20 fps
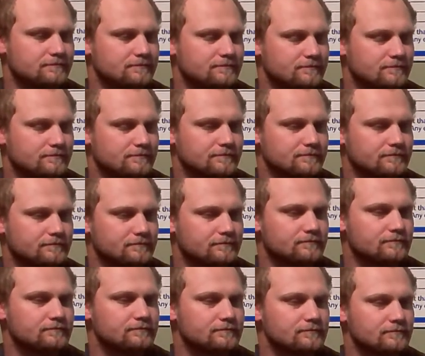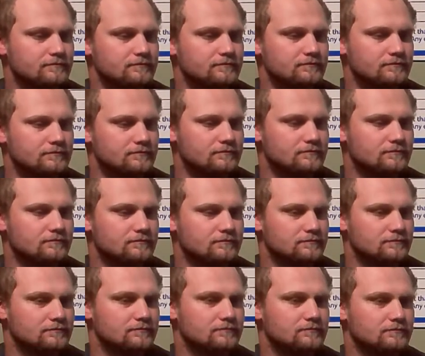
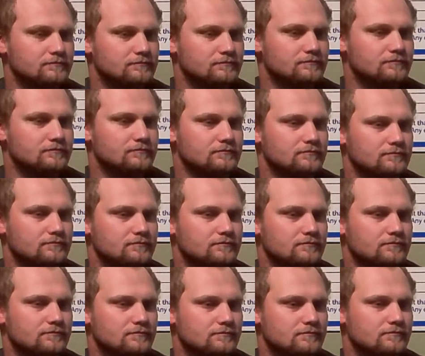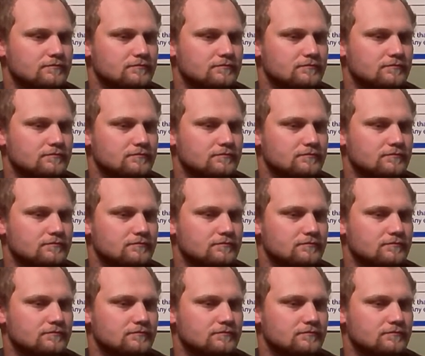(not speaking)